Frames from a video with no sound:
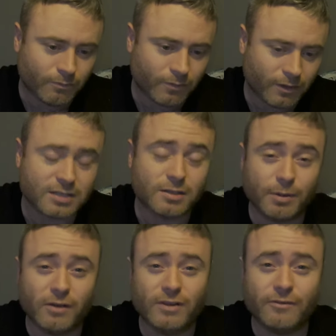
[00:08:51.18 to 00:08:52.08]
That's
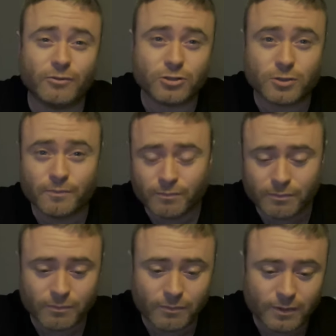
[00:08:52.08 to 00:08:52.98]
above average.
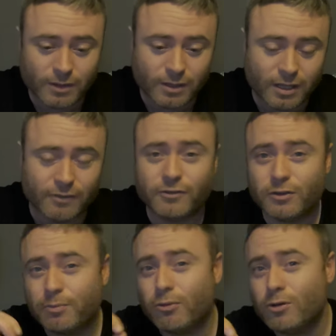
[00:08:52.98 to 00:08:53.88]
And for the
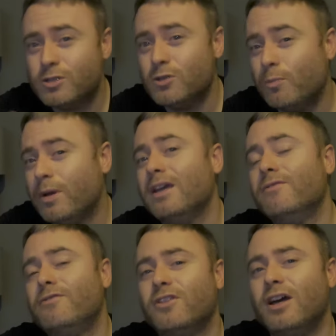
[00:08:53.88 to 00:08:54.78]
price that you're paying
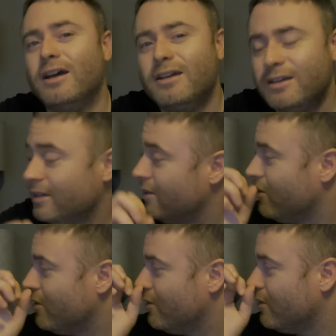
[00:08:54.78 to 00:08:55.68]
for that,
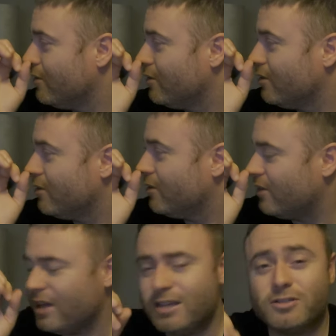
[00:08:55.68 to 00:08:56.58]

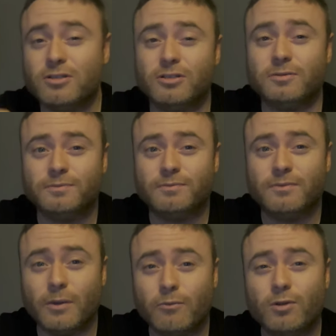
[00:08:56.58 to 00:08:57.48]
that is good.
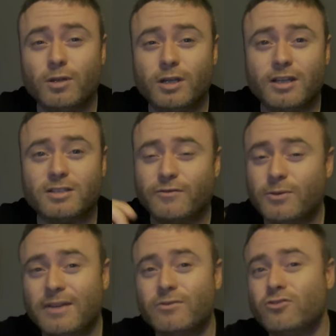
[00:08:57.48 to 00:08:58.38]
That really is. If you
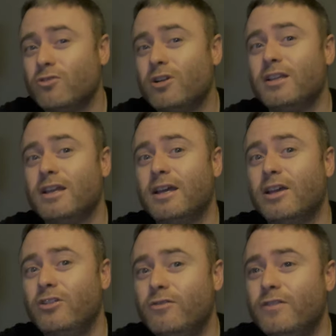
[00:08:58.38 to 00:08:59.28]
haven't tried it yet and
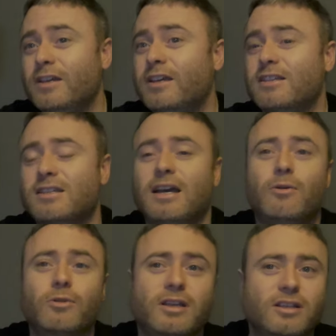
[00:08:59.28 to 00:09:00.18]
you think it's
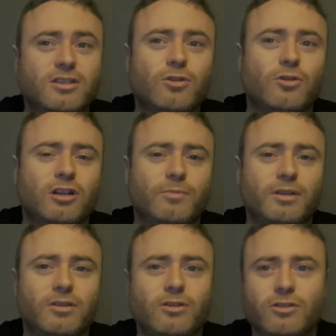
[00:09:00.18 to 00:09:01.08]
Aldi, it's not going to be
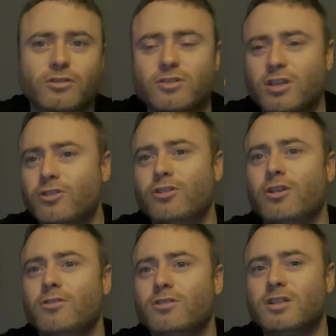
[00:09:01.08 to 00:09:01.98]
good, and you turn your
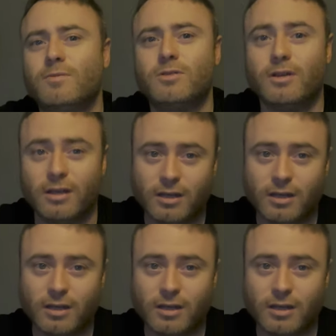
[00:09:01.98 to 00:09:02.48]
noses up to it,